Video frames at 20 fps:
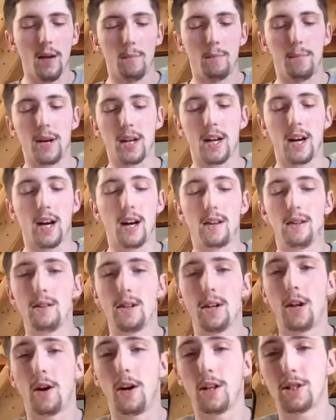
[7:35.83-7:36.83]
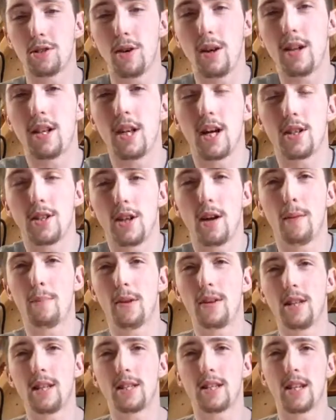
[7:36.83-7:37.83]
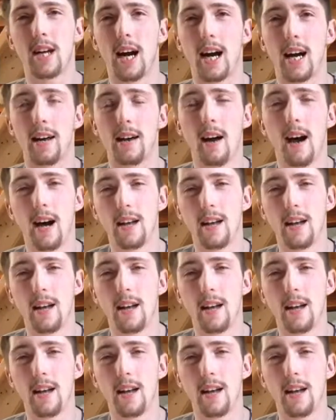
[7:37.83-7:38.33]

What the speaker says: But so I touch it up on this guy.